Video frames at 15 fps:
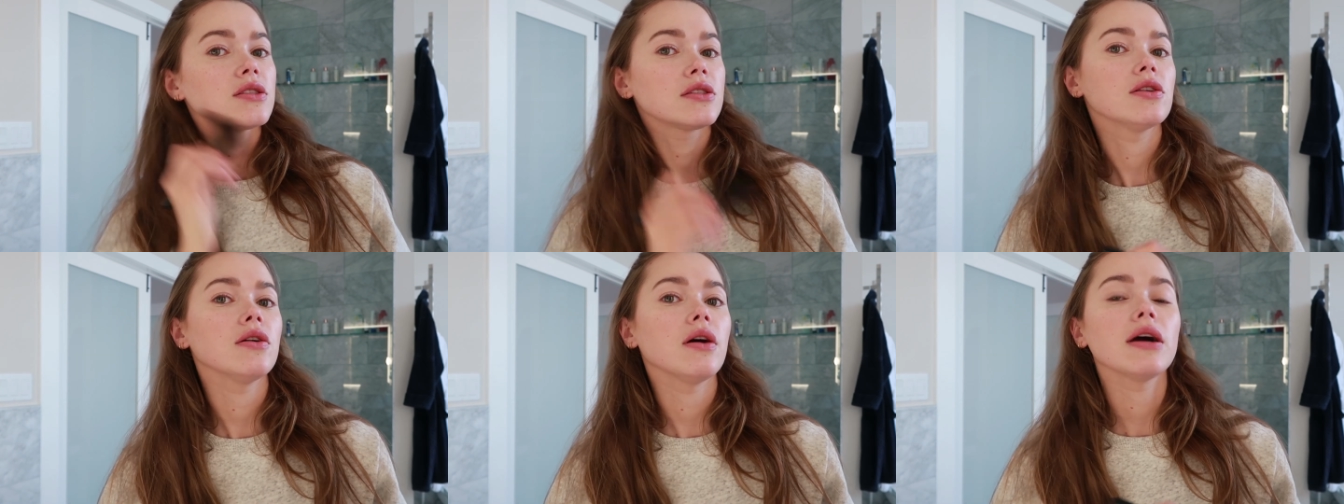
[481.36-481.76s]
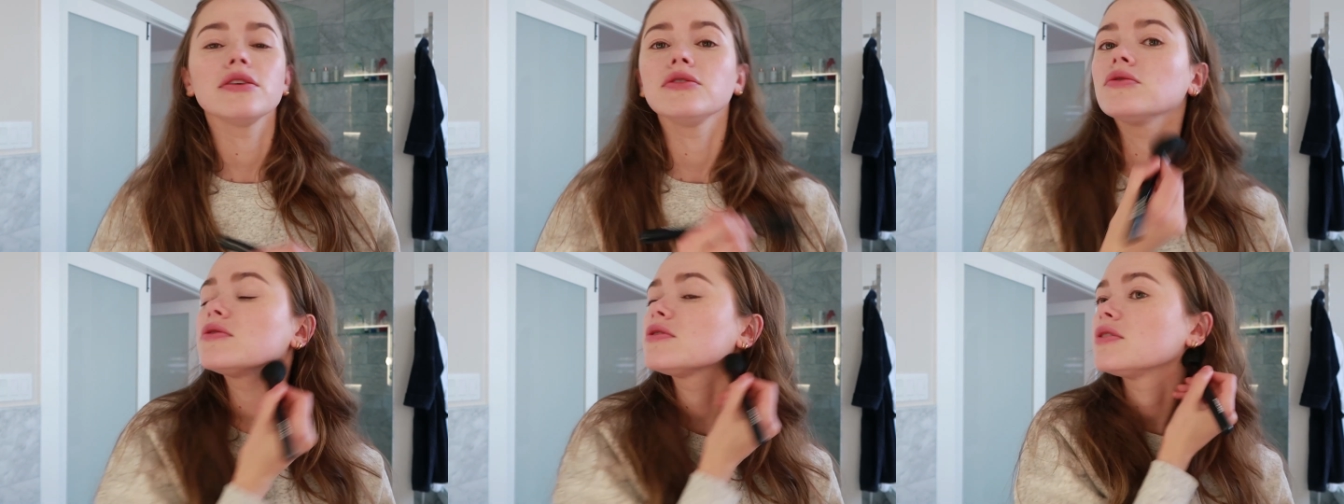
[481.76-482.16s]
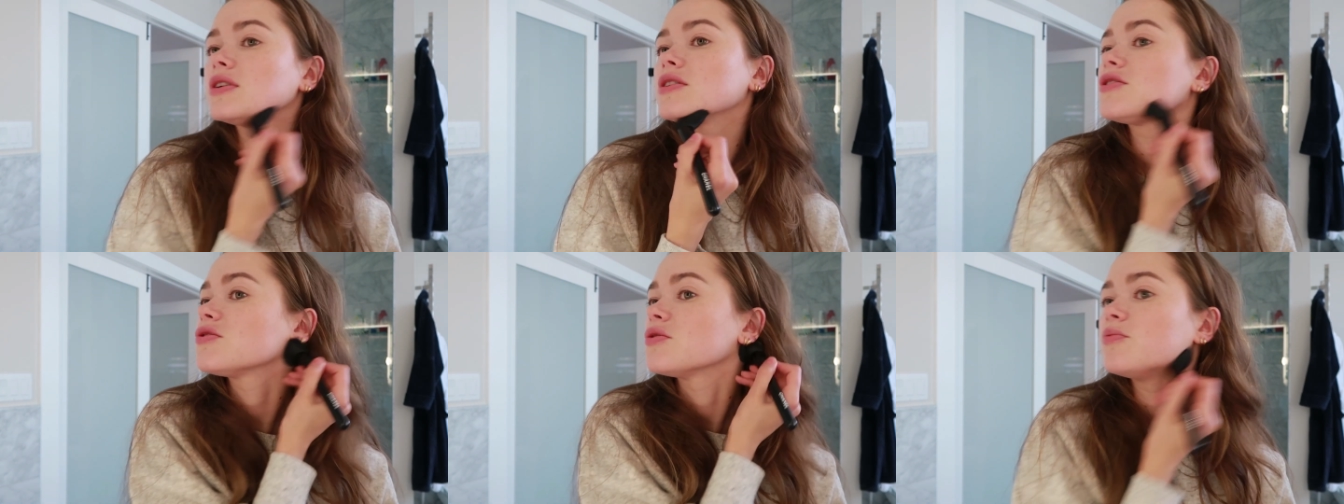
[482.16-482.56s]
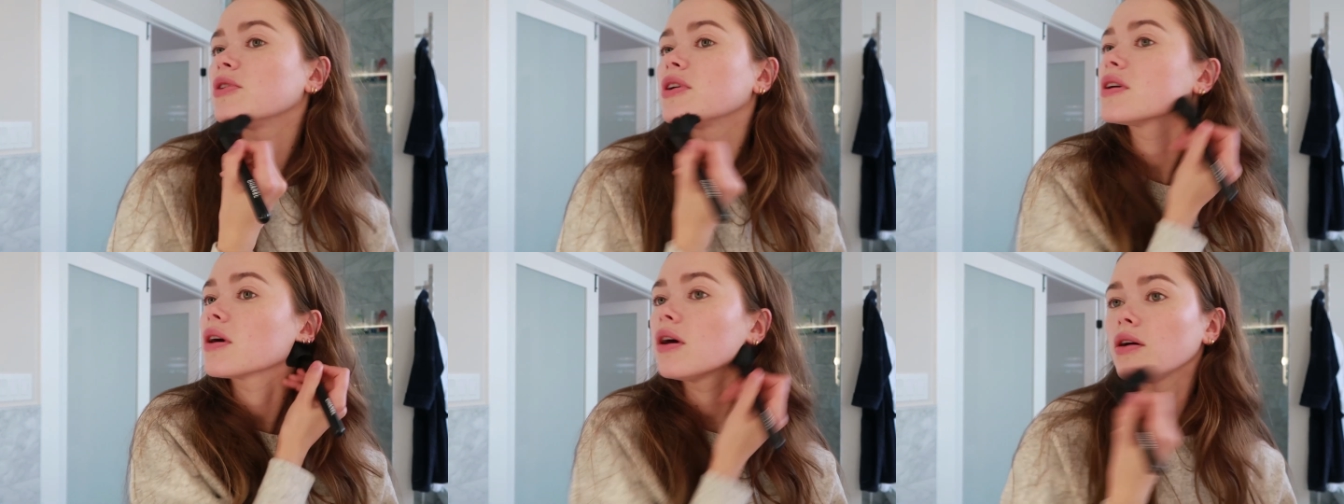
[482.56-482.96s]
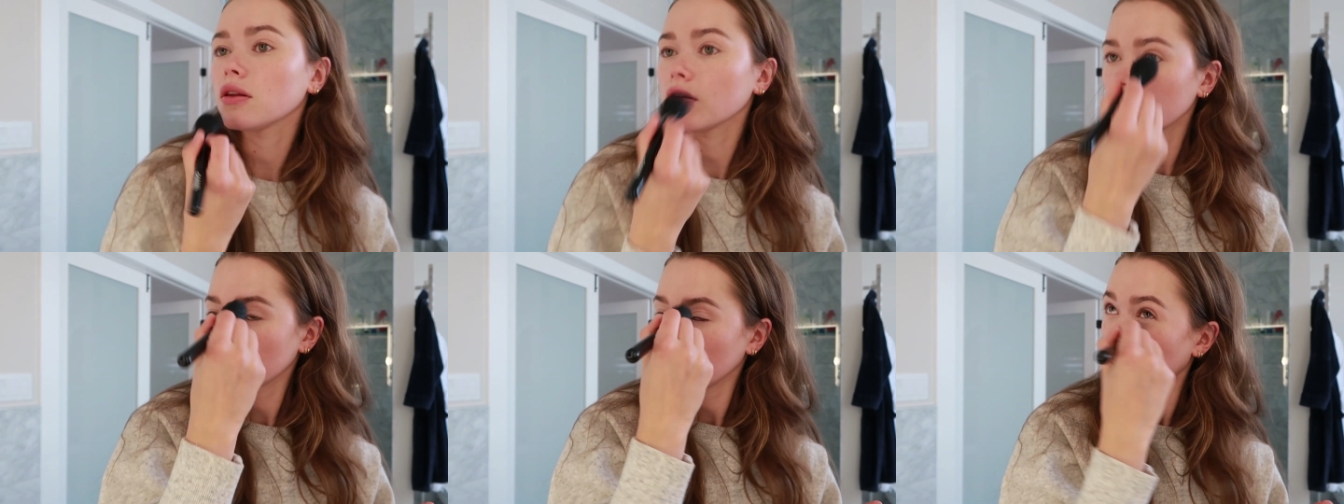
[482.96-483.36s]
So I use this to bring a
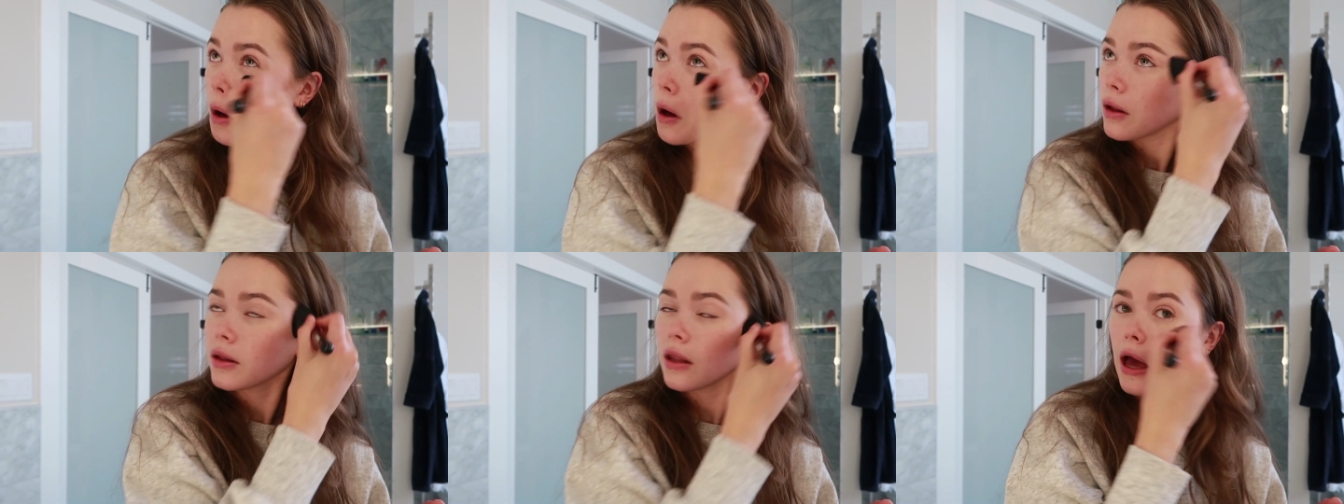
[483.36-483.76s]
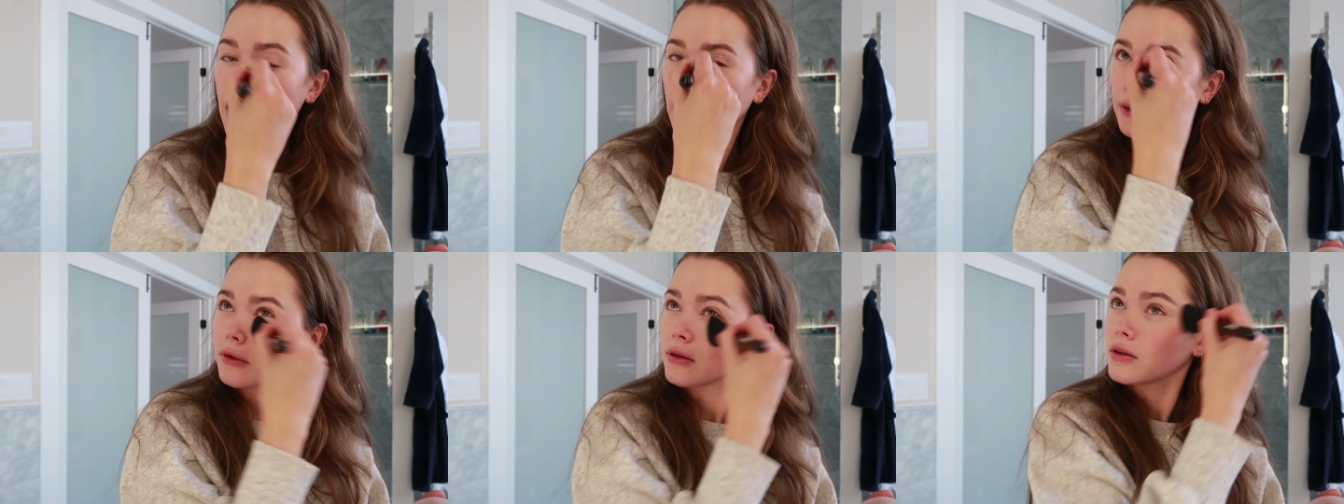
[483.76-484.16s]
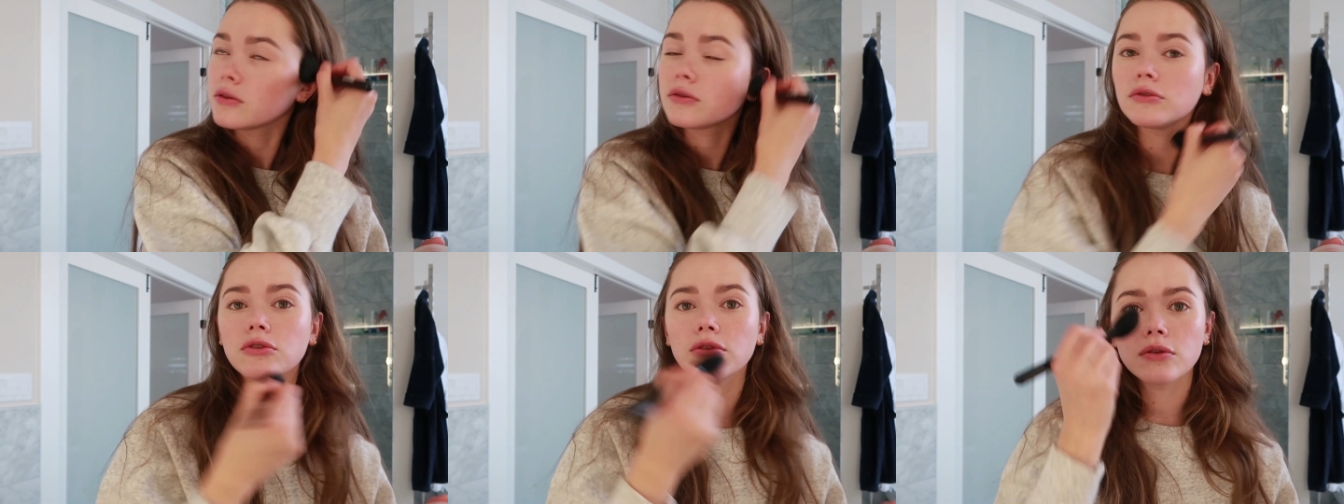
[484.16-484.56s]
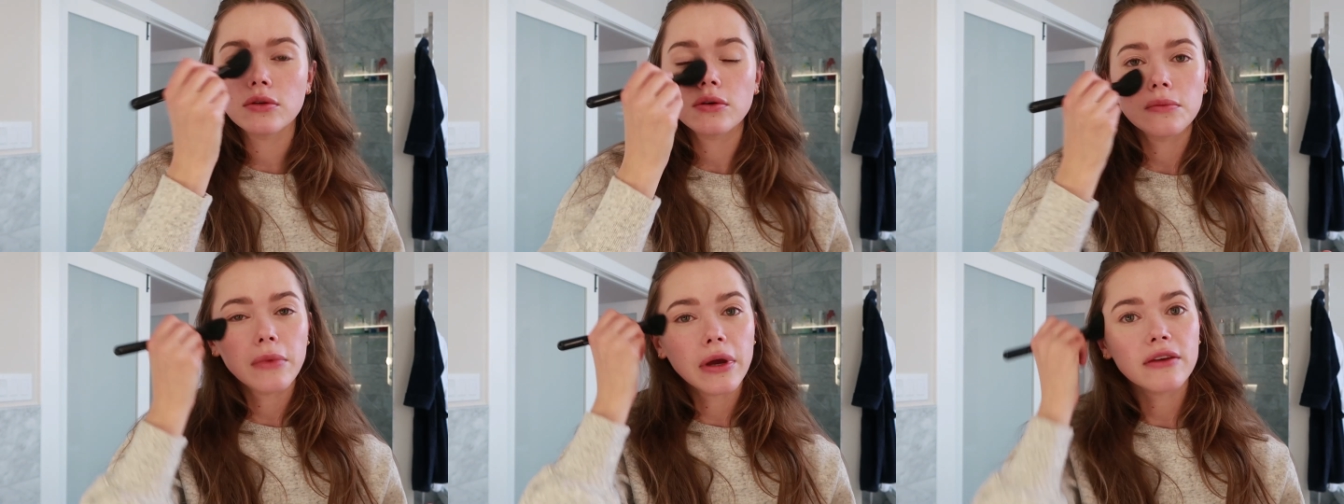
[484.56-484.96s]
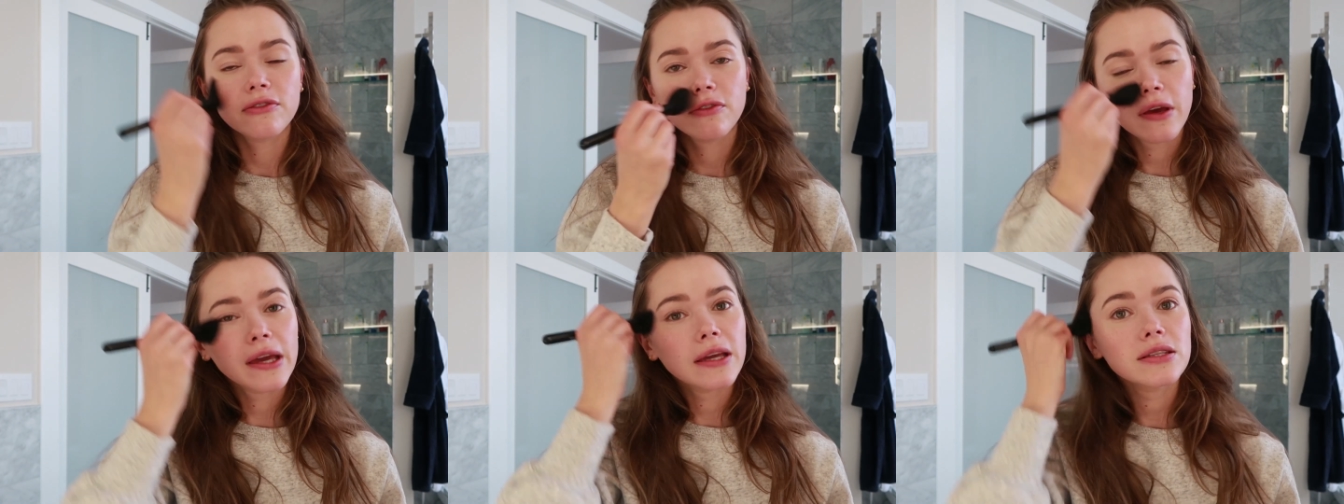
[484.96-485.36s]
little light to my
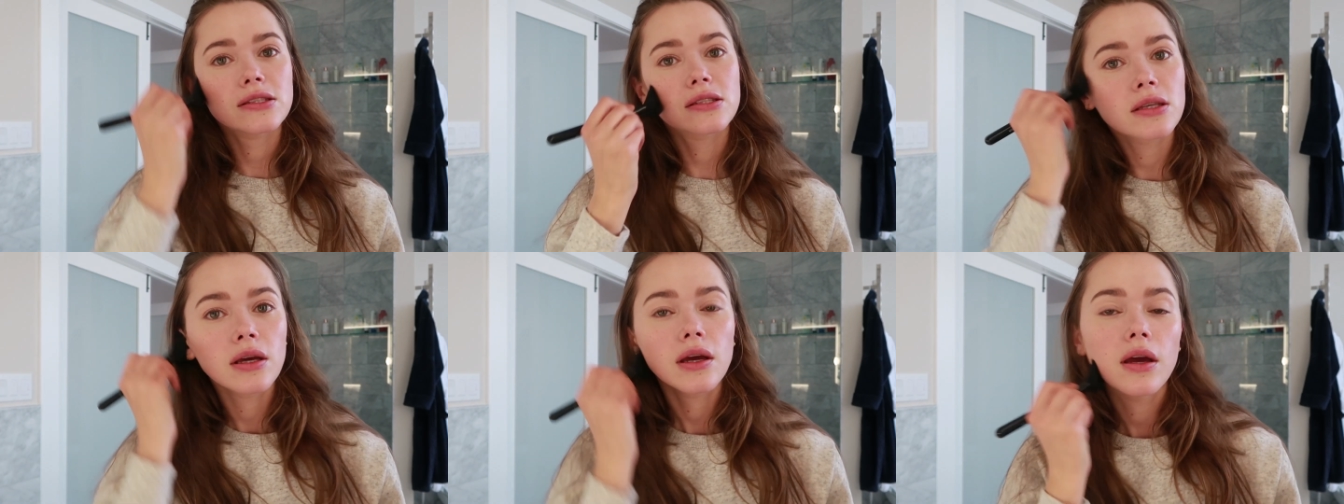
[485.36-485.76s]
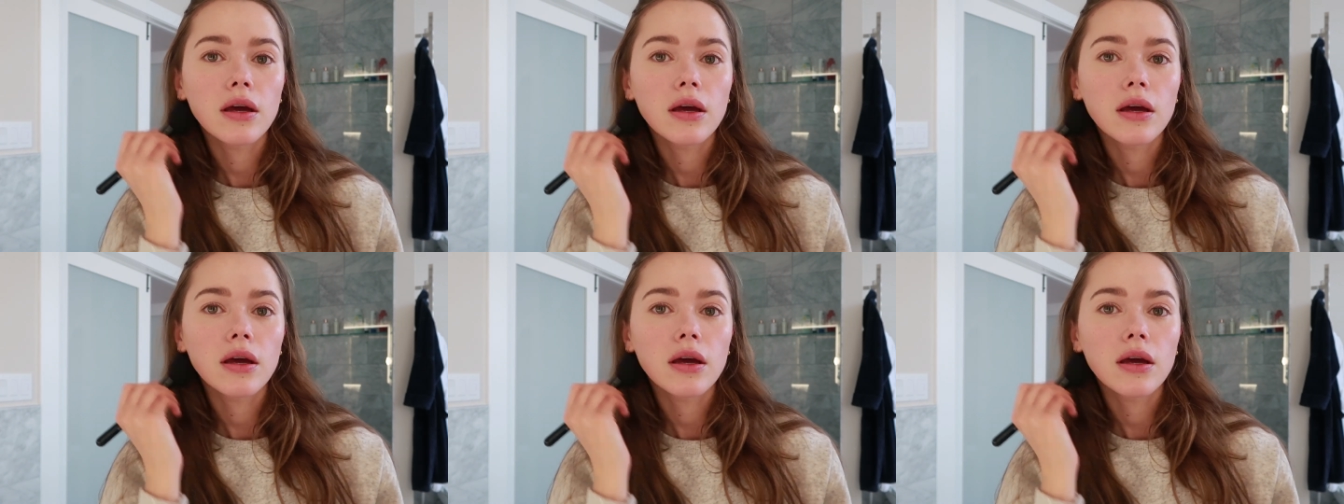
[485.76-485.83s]
face